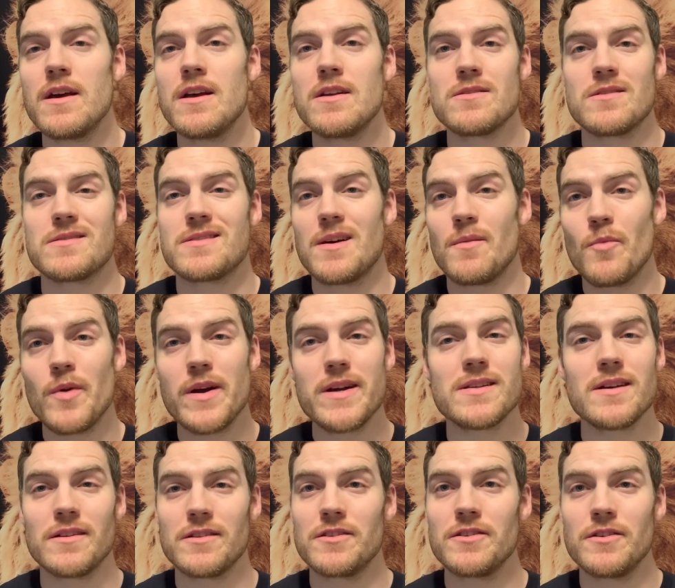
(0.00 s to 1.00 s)
So some weeks
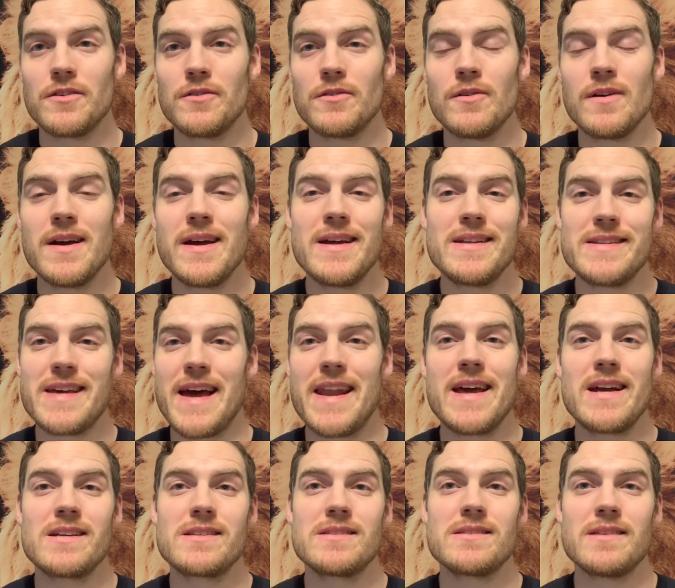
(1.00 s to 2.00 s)
I'll do 10
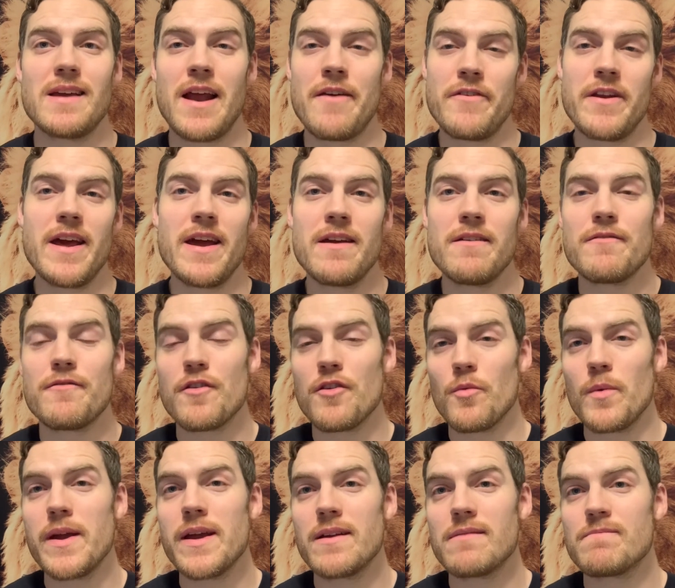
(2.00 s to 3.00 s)
eggs every day for the
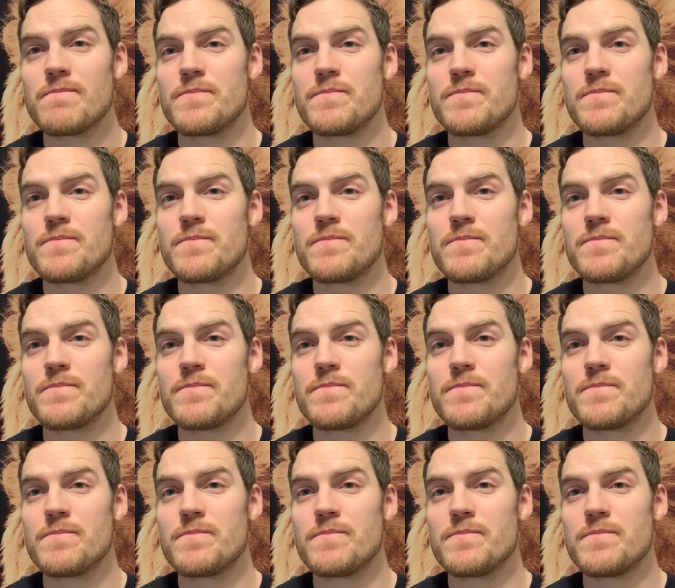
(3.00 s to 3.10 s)
week.